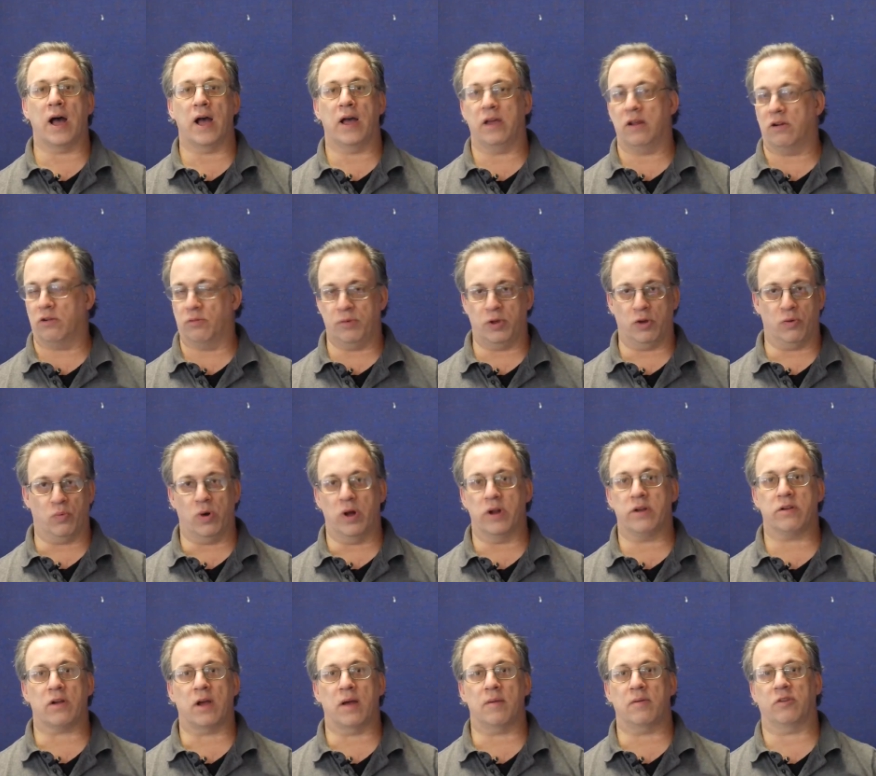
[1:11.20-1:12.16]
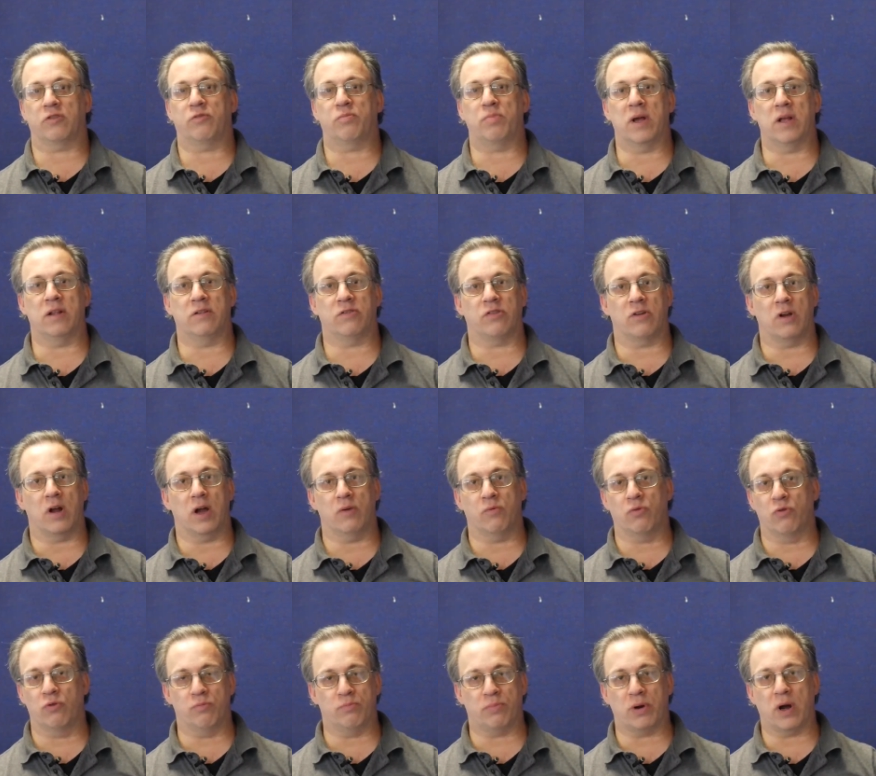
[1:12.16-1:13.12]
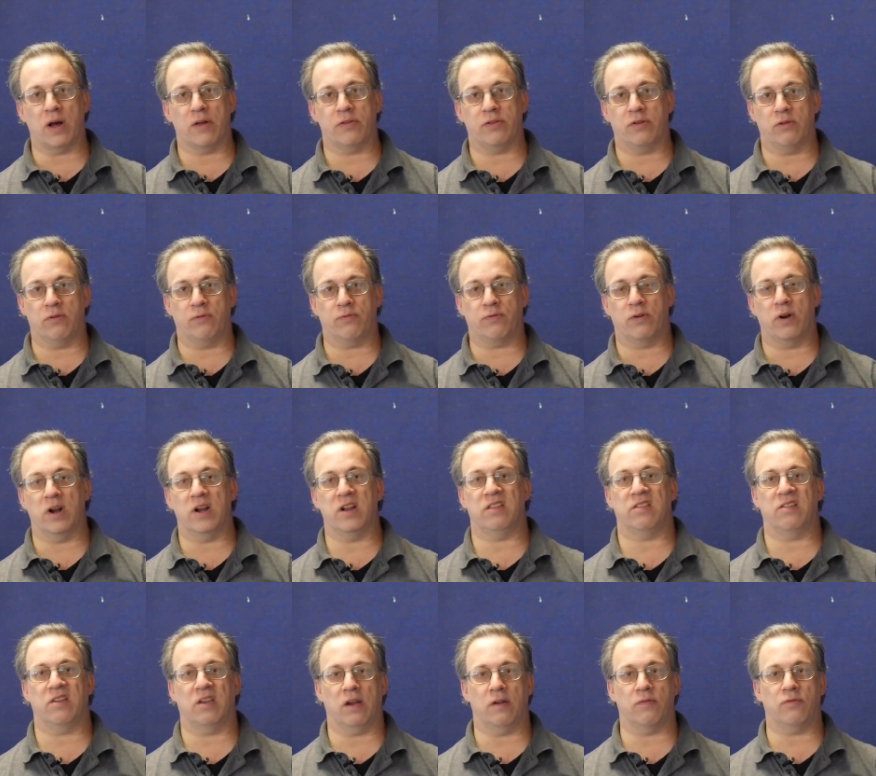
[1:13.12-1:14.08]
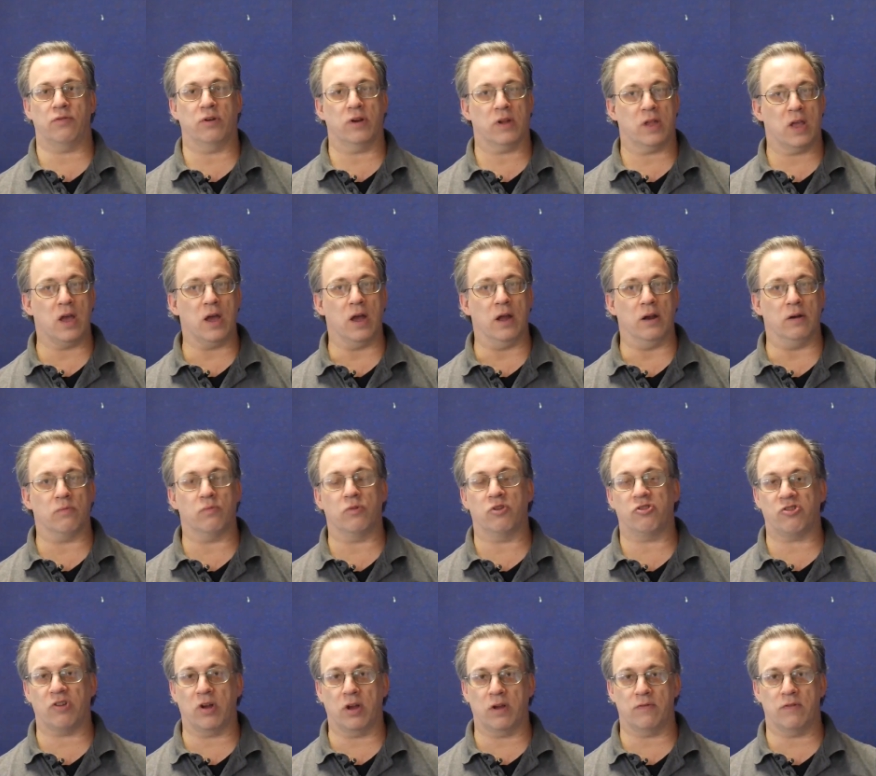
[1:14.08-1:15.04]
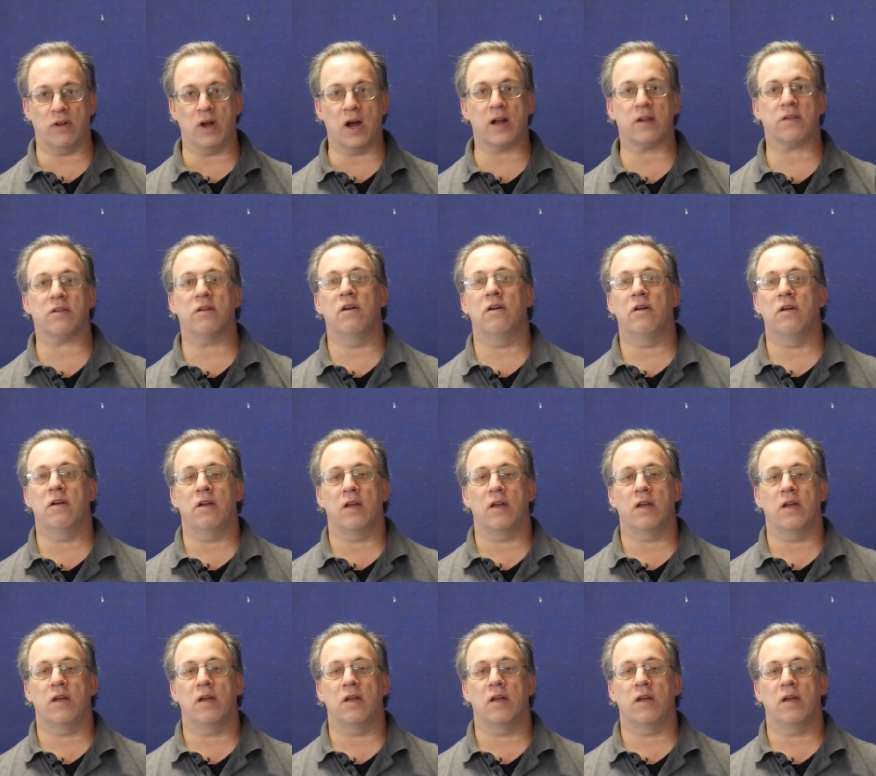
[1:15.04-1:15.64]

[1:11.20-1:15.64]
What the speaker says: it'll be a one-time expense and I won't bother you for anything ever again, which I have not.